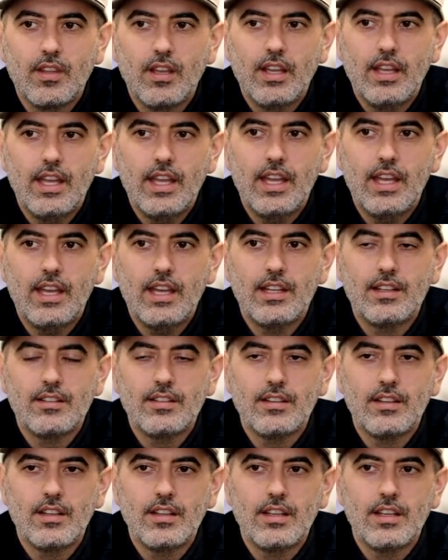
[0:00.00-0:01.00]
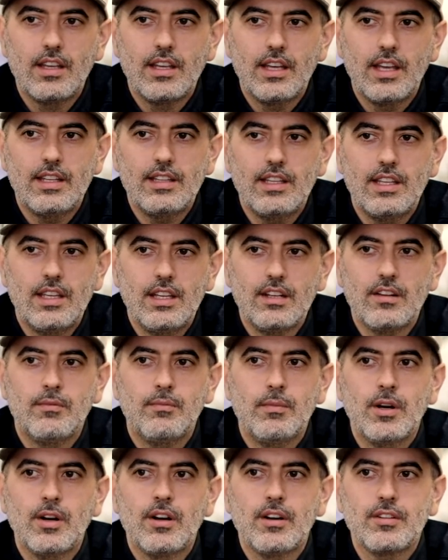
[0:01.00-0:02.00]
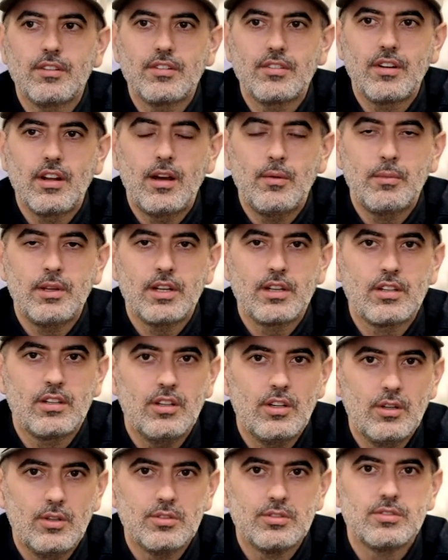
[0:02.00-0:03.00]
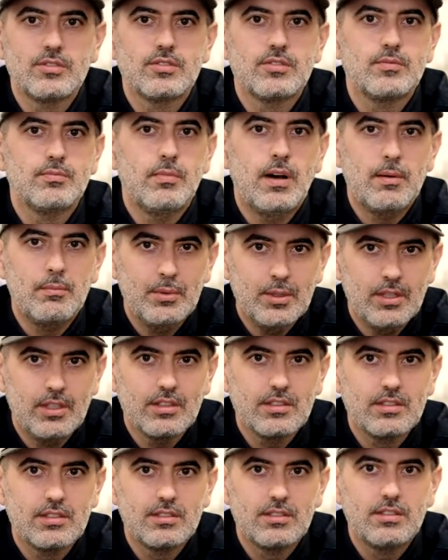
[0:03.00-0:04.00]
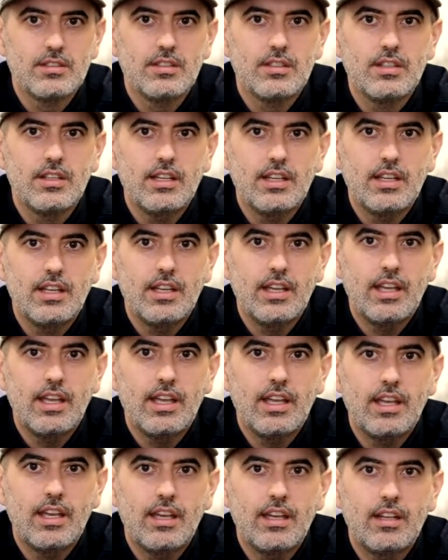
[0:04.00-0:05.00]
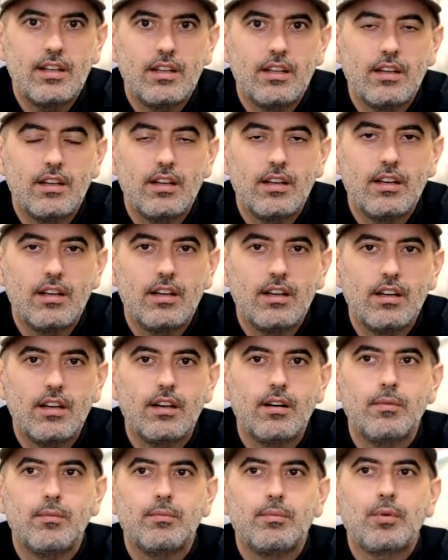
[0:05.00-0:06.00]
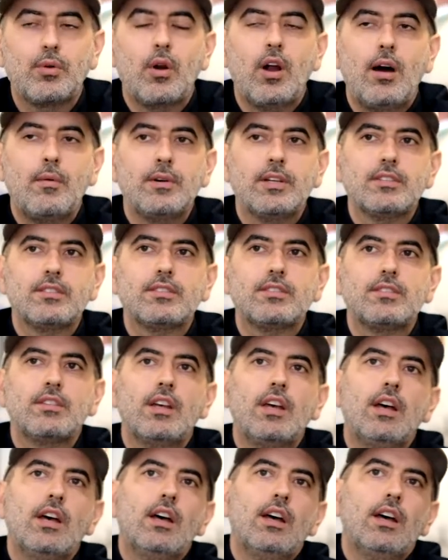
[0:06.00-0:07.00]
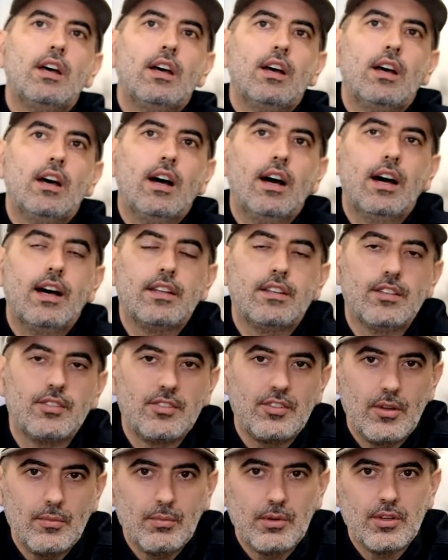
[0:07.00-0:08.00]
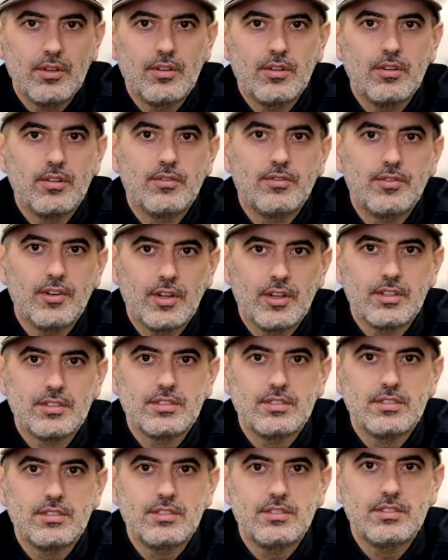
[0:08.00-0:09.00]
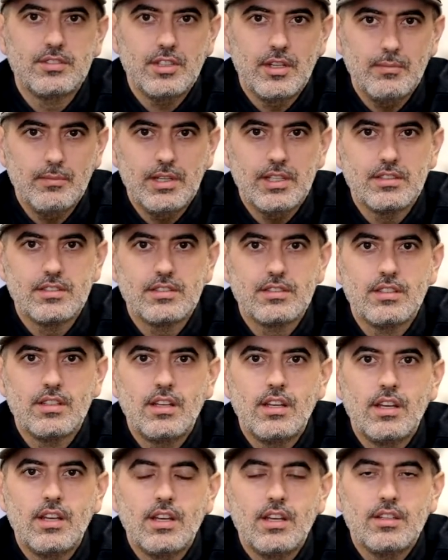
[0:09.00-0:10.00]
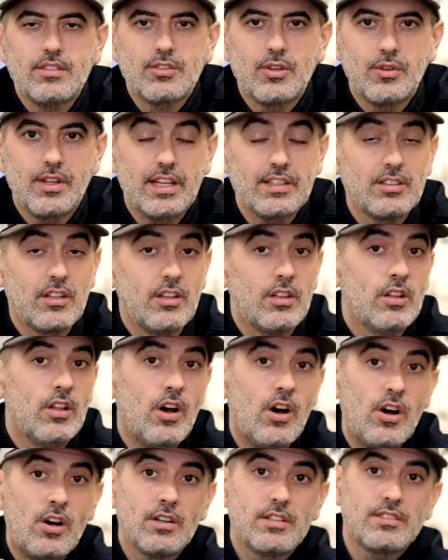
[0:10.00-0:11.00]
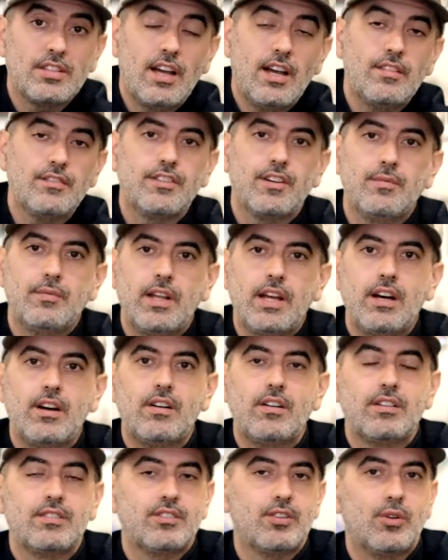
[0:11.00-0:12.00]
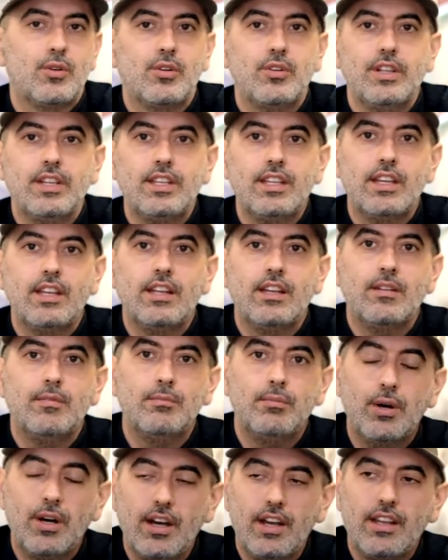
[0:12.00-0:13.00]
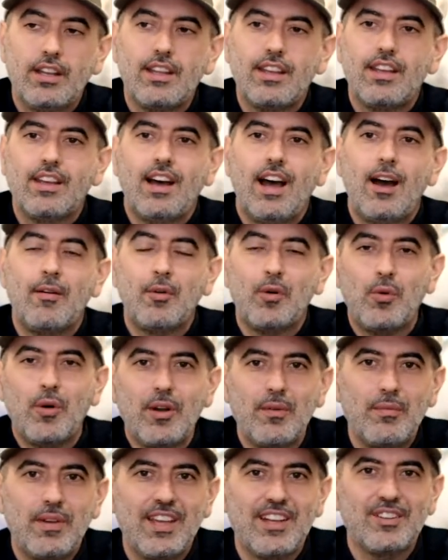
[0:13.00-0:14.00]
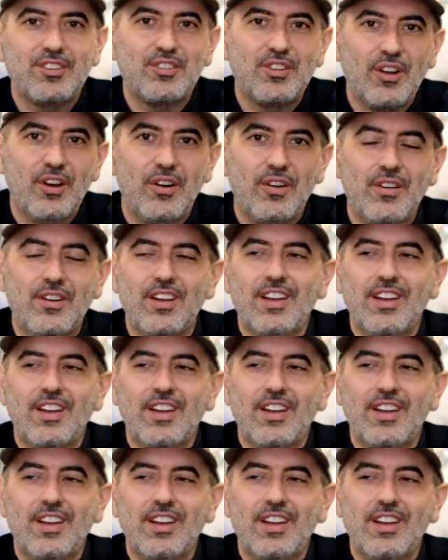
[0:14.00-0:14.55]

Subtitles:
at the end of March, I'm going to close my books and promise December 1st shipments. So that's a long time from now, totally get it. But I'm a one-man show,